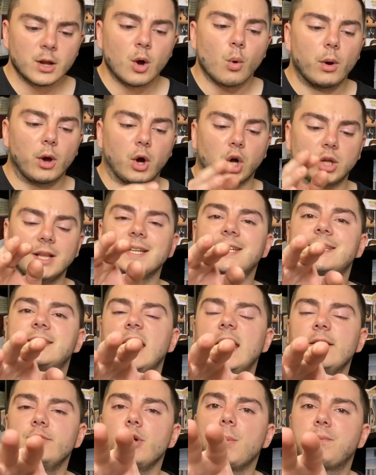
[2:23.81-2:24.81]
We're gonna
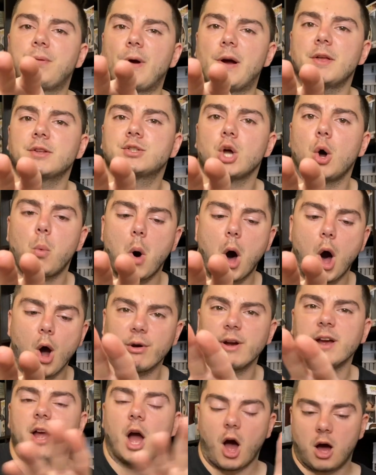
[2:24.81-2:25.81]
save your brother, don't
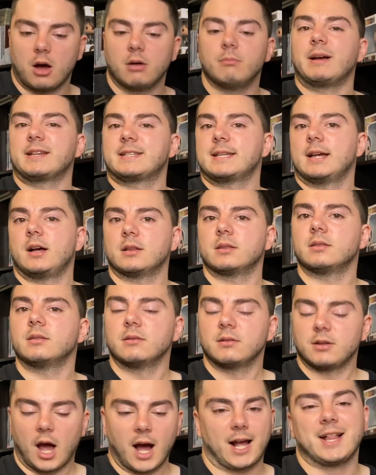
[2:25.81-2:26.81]
worry. My son.
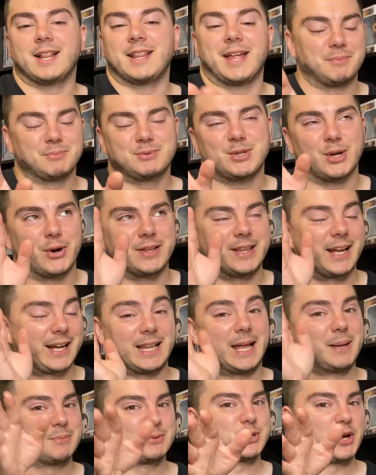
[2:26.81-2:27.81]
That claim so
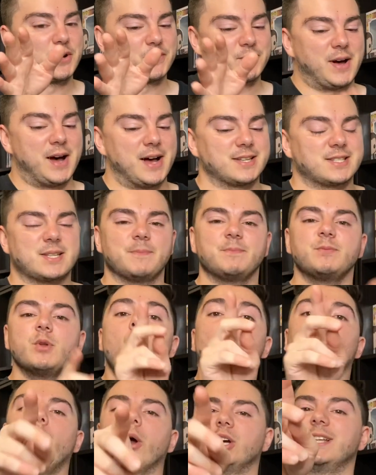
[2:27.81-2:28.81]
fast.
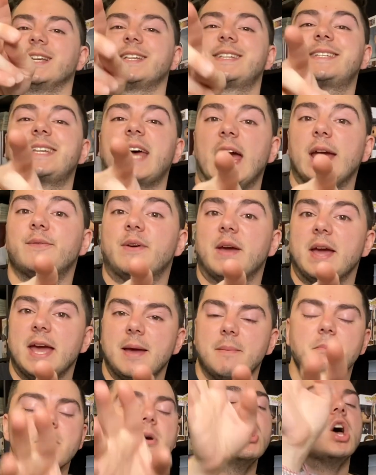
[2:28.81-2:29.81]
We're gonna save
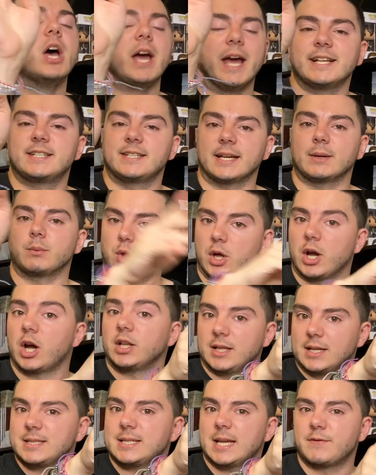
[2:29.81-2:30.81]
him! It's like they're
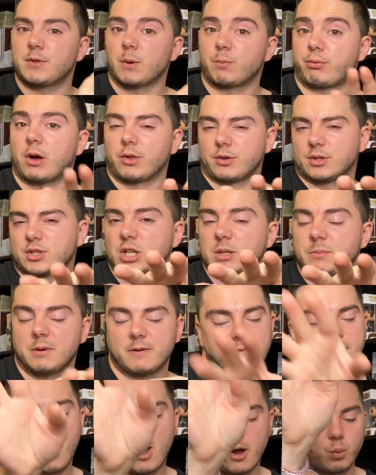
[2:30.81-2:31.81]
gonna save the brother. It's gonna be
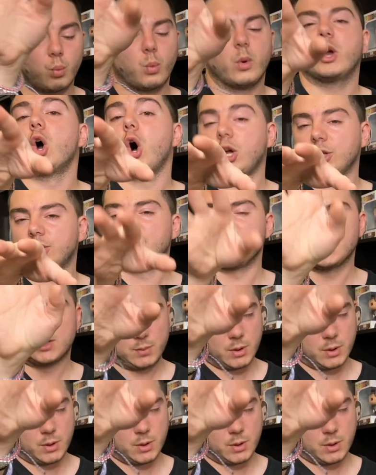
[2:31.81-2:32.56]
fine. We got this.